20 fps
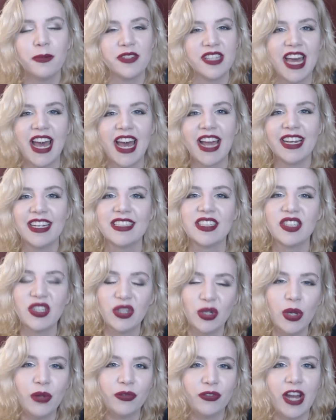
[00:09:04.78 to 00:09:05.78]
protagonist's
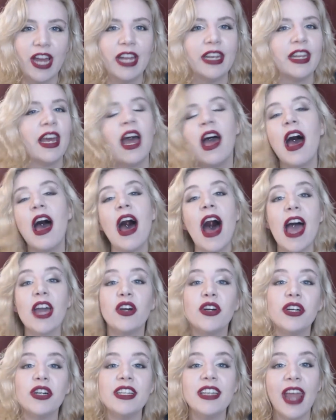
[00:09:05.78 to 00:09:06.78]
girlfriend. I
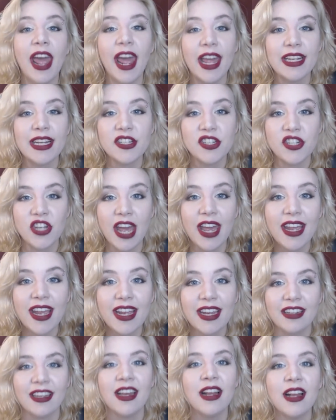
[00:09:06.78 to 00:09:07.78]
couldn't hate
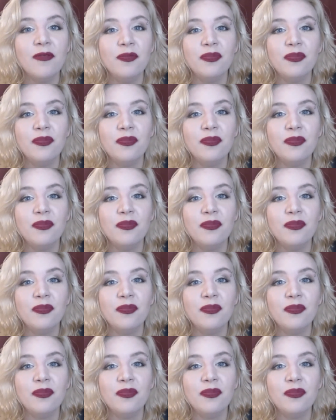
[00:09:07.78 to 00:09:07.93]
Jade.